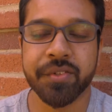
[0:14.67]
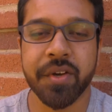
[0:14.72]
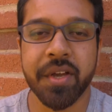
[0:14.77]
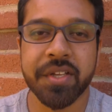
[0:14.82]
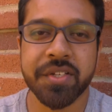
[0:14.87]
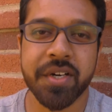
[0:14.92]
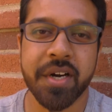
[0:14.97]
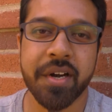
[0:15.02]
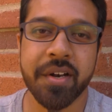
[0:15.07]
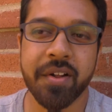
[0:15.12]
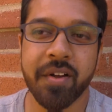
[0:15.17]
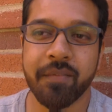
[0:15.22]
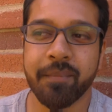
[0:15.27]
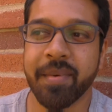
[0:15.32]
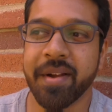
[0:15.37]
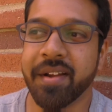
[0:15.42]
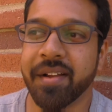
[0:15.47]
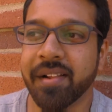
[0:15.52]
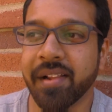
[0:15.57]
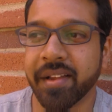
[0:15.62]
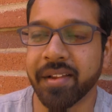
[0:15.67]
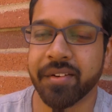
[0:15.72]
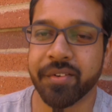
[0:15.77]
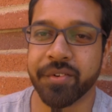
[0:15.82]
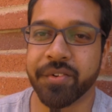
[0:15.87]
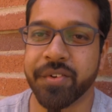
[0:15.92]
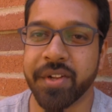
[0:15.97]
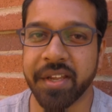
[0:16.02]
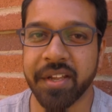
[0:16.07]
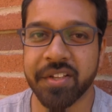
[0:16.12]
So I started off by like
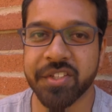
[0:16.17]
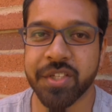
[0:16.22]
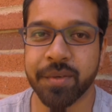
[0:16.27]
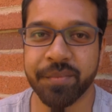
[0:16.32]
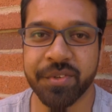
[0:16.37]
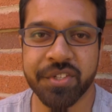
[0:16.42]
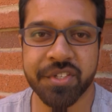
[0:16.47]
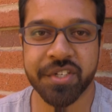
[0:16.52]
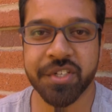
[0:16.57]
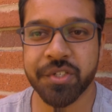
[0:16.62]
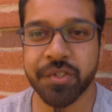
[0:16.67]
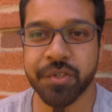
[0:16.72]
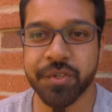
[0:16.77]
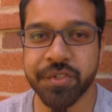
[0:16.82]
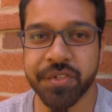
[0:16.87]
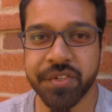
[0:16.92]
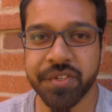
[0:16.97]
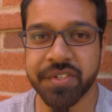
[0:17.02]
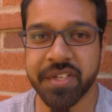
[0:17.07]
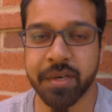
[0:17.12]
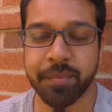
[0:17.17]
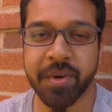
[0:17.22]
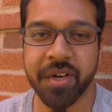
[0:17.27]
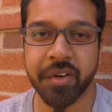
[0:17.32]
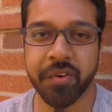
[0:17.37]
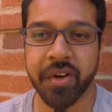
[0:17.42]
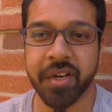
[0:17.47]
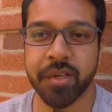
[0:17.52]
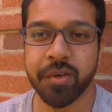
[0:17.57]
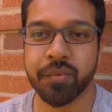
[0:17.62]
taking some research courses at my
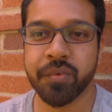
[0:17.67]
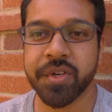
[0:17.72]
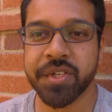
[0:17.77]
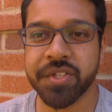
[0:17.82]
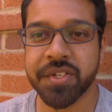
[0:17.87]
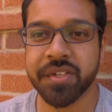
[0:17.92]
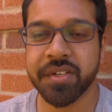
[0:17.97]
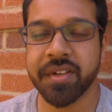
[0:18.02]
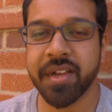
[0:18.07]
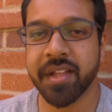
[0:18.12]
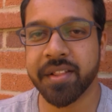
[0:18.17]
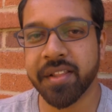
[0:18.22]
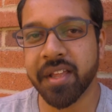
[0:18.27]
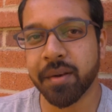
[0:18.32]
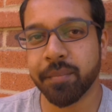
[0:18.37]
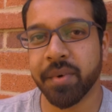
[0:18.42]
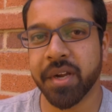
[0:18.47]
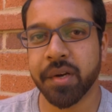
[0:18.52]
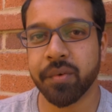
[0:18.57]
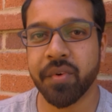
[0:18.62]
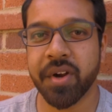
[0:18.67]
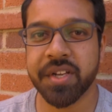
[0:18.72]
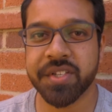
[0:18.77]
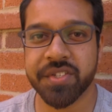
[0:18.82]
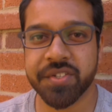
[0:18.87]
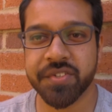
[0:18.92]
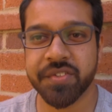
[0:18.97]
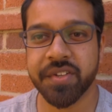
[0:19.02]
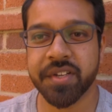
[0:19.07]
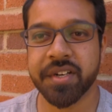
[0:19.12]
undergraduate university, and then my
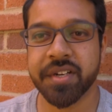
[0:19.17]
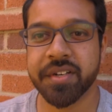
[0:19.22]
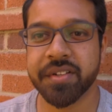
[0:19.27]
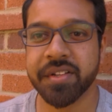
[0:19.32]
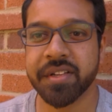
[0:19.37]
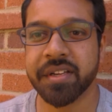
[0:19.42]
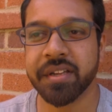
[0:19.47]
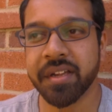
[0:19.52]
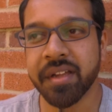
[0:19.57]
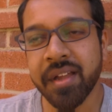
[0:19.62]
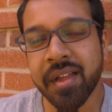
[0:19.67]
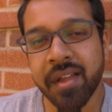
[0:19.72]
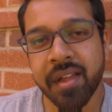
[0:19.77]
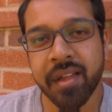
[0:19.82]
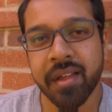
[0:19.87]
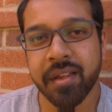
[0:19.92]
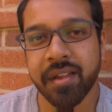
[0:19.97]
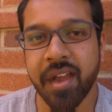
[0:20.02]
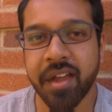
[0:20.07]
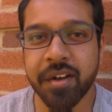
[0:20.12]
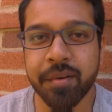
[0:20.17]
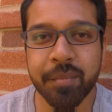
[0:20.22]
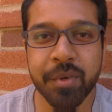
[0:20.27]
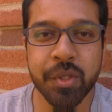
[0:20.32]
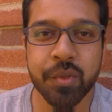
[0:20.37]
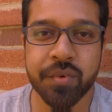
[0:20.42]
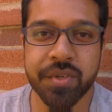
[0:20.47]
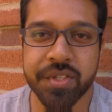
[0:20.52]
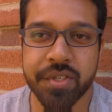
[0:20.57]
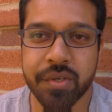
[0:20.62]
advisors there they guided me
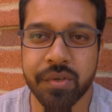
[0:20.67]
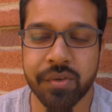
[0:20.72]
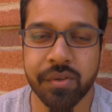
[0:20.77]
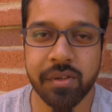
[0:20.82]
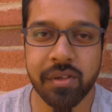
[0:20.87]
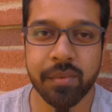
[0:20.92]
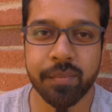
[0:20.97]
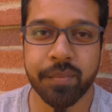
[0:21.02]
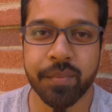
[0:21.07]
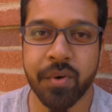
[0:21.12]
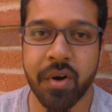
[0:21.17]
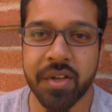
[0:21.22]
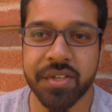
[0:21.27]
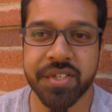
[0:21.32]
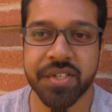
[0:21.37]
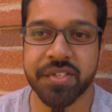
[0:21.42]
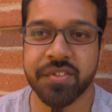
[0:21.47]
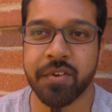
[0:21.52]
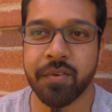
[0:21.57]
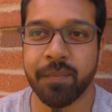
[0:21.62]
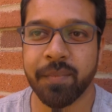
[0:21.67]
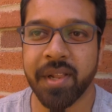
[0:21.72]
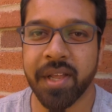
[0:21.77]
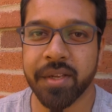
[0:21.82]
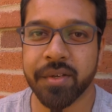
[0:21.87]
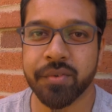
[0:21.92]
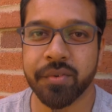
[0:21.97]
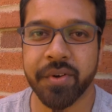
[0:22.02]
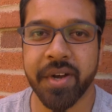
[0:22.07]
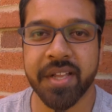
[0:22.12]
towards the whole process of
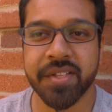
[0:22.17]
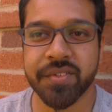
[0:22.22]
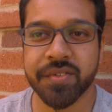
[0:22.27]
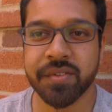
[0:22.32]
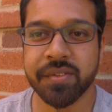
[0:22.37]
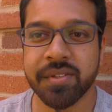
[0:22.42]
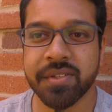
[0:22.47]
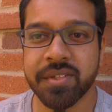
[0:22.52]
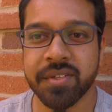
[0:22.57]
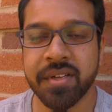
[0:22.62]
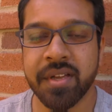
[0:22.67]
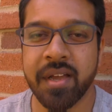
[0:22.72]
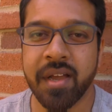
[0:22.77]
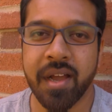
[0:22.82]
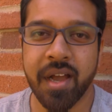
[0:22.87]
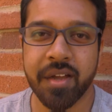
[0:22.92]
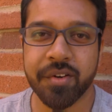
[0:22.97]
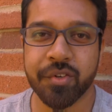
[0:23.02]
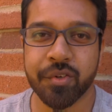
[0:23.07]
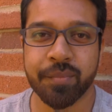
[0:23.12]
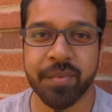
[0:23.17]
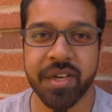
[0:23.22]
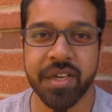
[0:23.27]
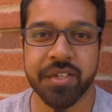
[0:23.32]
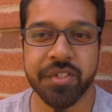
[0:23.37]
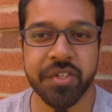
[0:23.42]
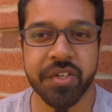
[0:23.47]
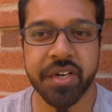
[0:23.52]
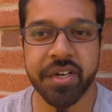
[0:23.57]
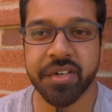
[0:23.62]
applying to grad schools. I took
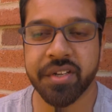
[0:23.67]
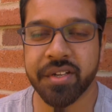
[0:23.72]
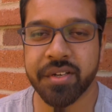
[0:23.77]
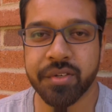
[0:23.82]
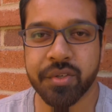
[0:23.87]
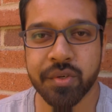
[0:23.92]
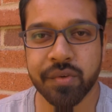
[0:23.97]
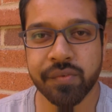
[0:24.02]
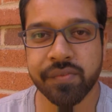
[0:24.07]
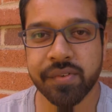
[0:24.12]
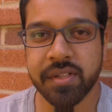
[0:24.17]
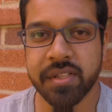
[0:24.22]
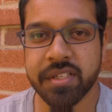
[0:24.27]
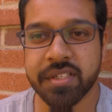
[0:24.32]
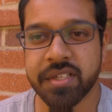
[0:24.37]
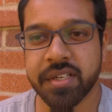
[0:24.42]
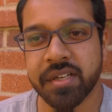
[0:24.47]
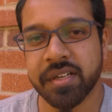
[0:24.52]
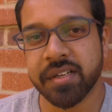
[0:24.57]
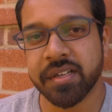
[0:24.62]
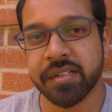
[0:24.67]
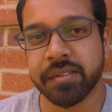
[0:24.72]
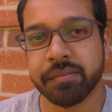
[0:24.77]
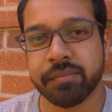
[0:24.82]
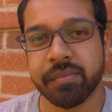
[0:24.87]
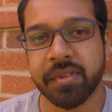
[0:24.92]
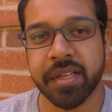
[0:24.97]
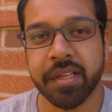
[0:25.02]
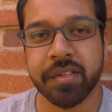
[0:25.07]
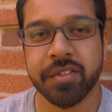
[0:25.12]
my GRE and TOEFLs uh,
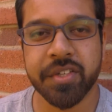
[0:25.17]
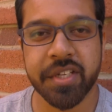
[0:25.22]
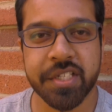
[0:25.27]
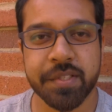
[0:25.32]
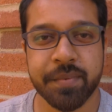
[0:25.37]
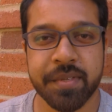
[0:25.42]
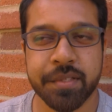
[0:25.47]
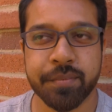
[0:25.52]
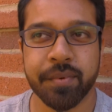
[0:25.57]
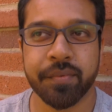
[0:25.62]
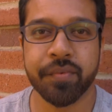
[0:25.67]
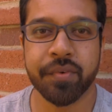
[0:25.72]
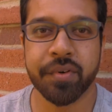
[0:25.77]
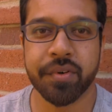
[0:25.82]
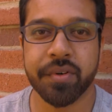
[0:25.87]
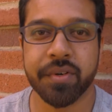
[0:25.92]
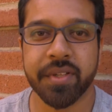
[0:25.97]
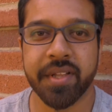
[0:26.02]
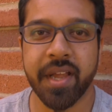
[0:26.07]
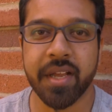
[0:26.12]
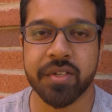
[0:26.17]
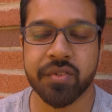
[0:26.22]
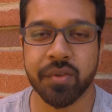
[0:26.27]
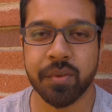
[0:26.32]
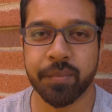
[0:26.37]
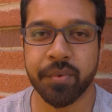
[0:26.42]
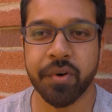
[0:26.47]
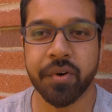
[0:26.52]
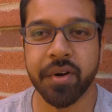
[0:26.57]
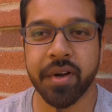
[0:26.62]
like six months before the actual
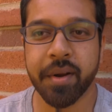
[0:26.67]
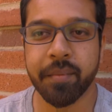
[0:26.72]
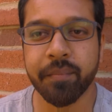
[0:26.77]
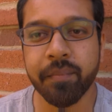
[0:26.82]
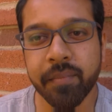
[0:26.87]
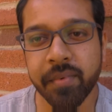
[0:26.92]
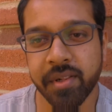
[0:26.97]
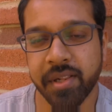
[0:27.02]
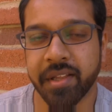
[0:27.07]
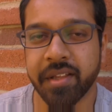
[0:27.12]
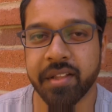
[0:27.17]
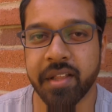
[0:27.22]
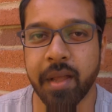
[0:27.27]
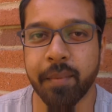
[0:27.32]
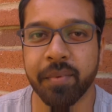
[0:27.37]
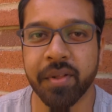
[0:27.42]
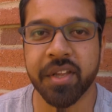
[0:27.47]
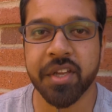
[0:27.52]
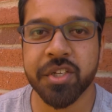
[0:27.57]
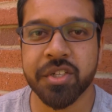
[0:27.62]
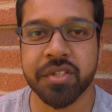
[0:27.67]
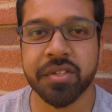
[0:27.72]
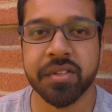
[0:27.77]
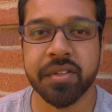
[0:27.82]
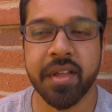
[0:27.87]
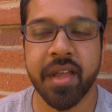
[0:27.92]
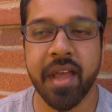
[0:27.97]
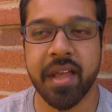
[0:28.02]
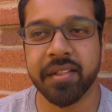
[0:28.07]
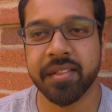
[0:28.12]
program, like the application,
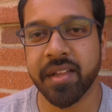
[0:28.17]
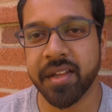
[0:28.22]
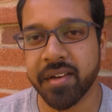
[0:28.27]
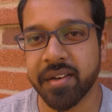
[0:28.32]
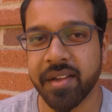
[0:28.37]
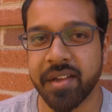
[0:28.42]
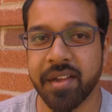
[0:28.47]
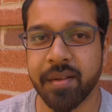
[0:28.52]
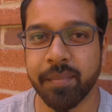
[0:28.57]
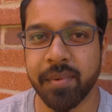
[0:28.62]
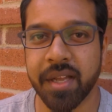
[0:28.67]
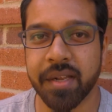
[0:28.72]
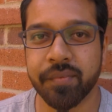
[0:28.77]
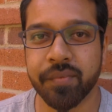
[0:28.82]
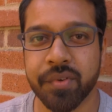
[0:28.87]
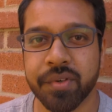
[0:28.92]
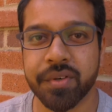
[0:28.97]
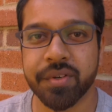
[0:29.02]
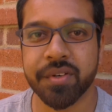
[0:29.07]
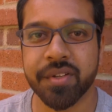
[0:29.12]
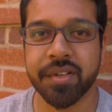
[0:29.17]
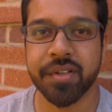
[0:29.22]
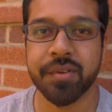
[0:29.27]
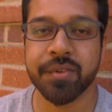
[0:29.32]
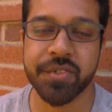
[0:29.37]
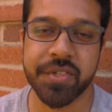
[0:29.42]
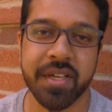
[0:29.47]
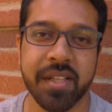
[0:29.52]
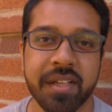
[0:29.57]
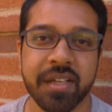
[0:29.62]
and then I applied for the
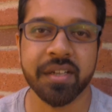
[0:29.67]
UCLA.